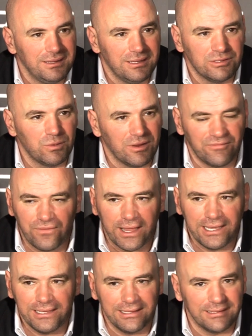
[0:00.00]
He doesn't want to
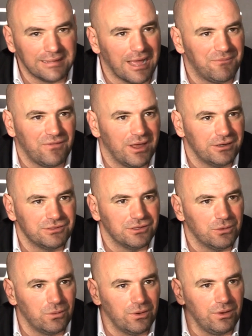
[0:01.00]
fight any of the top fighters
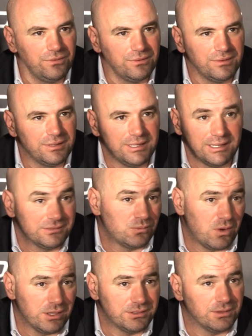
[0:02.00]
in the world. He
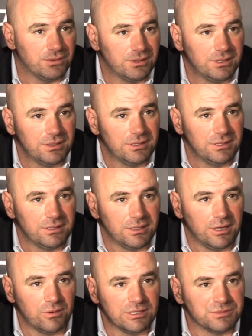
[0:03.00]
doesn't want to.
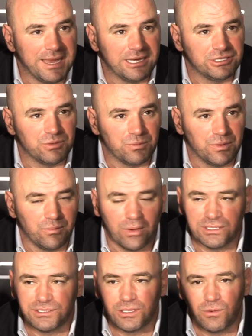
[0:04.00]
You know, and his management
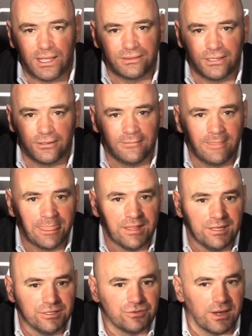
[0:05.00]
wants to go out there and
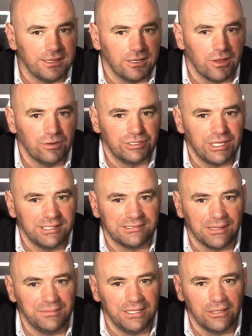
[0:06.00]
try to negotiate
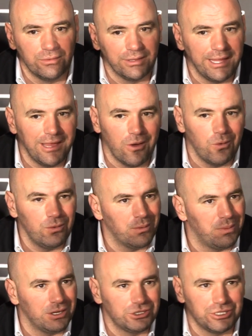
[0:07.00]
some deal where they own
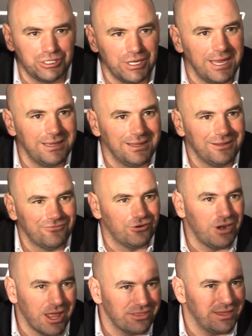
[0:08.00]
a bunch of shit for
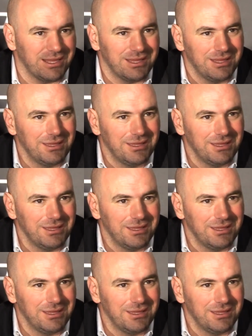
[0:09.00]
nothing.